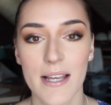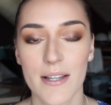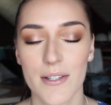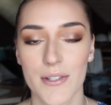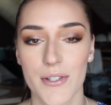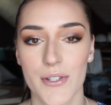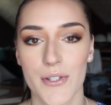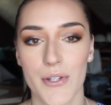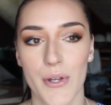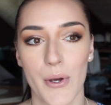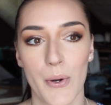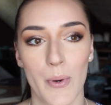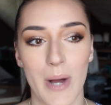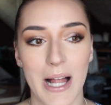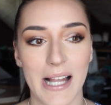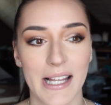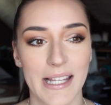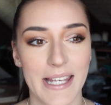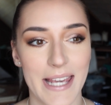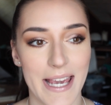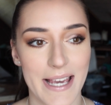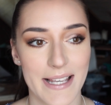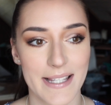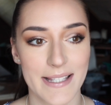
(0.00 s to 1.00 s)
so
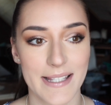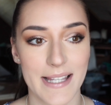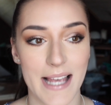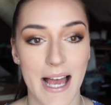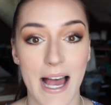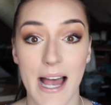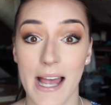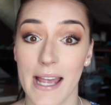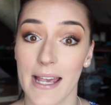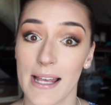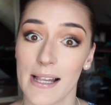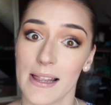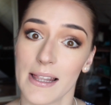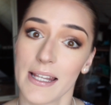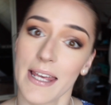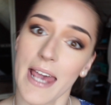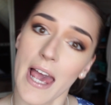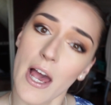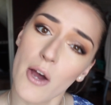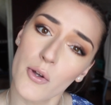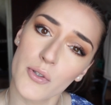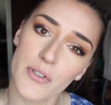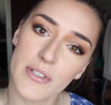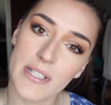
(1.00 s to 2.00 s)
I'll guess I'll
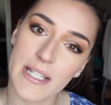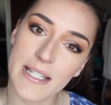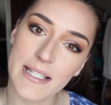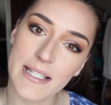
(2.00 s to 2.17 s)
count